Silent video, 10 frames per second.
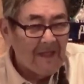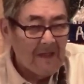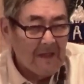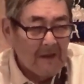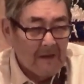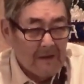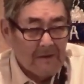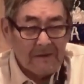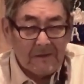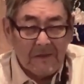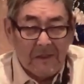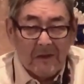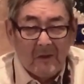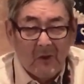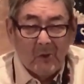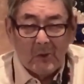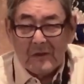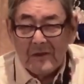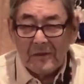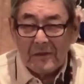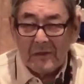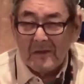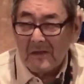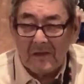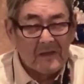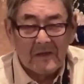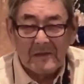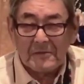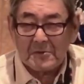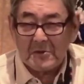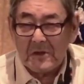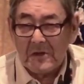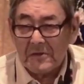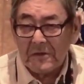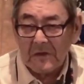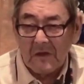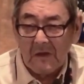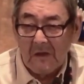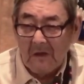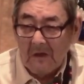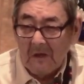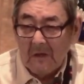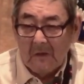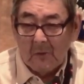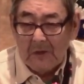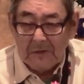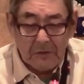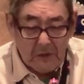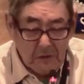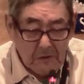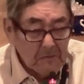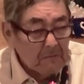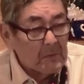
He's getting old. It's a strange way to live, but